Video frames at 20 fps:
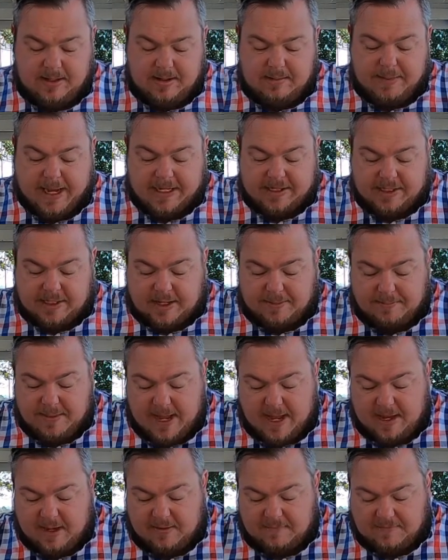by the
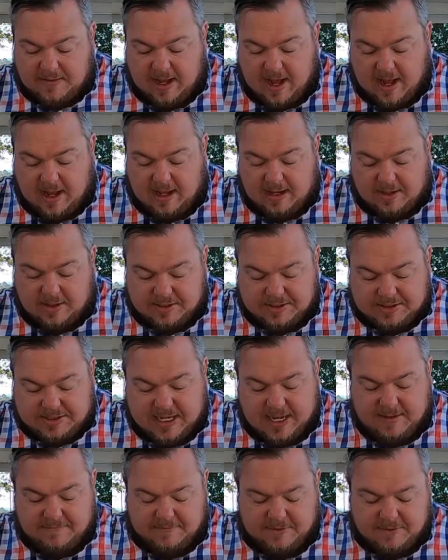command of God our
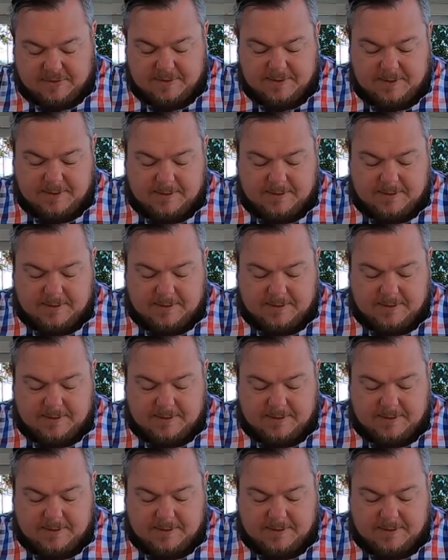Savior.